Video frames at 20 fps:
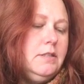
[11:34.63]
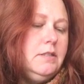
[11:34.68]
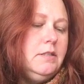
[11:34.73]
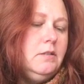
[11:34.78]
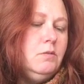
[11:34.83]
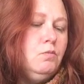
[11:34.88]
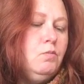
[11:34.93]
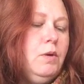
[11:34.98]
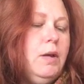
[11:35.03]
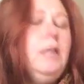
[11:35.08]

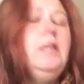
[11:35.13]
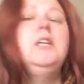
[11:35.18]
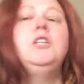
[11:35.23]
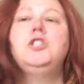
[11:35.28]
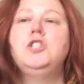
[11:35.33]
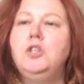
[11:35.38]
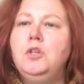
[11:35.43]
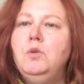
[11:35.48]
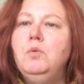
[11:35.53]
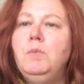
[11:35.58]
really
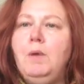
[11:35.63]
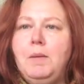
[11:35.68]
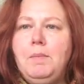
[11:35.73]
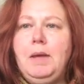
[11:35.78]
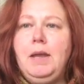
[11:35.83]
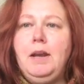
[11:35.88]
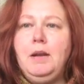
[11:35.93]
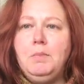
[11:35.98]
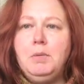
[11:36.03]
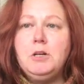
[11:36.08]
2
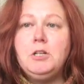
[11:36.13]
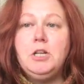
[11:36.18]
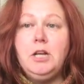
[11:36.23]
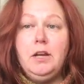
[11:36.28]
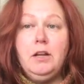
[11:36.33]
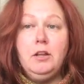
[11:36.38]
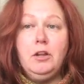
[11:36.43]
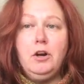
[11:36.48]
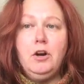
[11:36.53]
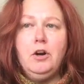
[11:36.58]
women in
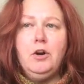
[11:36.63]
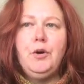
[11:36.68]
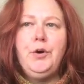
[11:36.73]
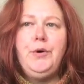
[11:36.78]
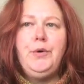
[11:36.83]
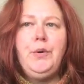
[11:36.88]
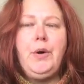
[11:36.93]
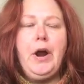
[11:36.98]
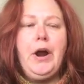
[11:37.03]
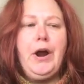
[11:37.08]
particular
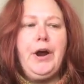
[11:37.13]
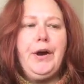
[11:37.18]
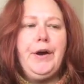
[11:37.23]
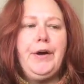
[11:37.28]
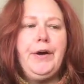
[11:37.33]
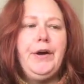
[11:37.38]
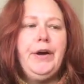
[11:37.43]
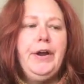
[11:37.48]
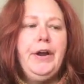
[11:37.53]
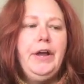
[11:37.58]
who
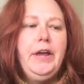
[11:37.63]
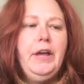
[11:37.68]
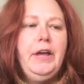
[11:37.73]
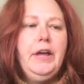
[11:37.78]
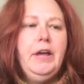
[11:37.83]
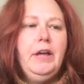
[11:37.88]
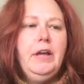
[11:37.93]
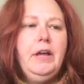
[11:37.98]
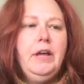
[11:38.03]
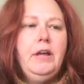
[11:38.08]
are
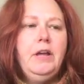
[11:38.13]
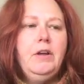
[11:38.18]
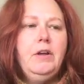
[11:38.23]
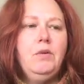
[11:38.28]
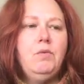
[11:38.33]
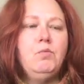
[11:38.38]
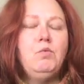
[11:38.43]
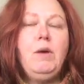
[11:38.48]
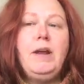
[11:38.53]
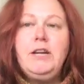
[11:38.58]

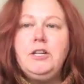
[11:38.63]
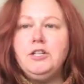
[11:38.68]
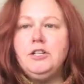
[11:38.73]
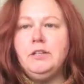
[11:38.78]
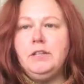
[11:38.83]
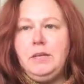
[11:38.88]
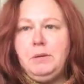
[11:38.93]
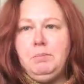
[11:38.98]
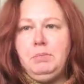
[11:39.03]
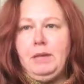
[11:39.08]

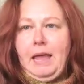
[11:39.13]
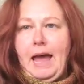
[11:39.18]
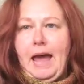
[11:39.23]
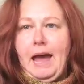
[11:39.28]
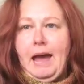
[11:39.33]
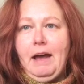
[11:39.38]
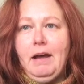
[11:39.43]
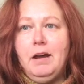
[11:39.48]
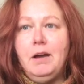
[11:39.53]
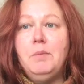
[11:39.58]
racially
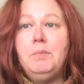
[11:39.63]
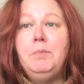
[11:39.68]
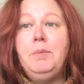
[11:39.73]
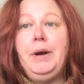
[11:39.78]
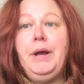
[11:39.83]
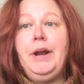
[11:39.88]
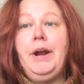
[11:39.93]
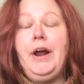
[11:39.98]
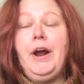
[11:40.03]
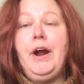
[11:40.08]
black,
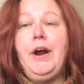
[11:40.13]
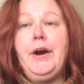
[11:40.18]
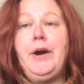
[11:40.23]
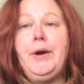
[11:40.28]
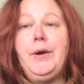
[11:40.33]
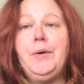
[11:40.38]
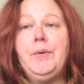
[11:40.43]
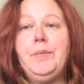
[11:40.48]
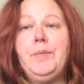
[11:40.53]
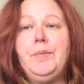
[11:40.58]
but
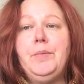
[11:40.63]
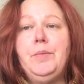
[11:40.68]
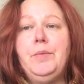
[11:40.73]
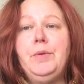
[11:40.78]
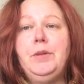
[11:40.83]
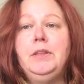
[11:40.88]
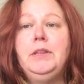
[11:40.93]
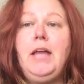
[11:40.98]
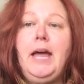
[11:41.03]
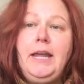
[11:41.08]
are
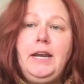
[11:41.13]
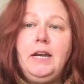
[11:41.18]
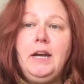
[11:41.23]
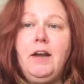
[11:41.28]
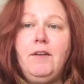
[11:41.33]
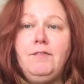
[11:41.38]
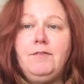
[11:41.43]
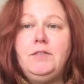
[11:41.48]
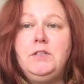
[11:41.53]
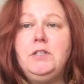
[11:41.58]
light
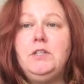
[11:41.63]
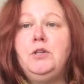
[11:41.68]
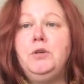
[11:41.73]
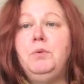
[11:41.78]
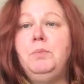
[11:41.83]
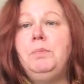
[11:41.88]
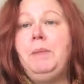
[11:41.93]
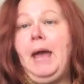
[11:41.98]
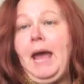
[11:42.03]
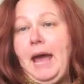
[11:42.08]
enough
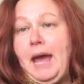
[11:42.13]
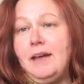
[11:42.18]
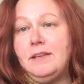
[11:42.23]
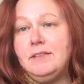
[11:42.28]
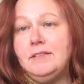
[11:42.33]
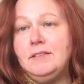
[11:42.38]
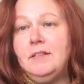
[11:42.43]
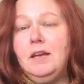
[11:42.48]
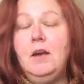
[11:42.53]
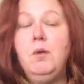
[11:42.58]
to
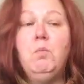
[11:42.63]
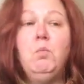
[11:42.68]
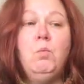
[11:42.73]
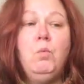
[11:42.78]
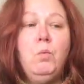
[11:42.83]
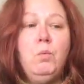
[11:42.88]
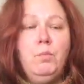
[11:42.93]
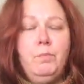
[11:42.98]
pass in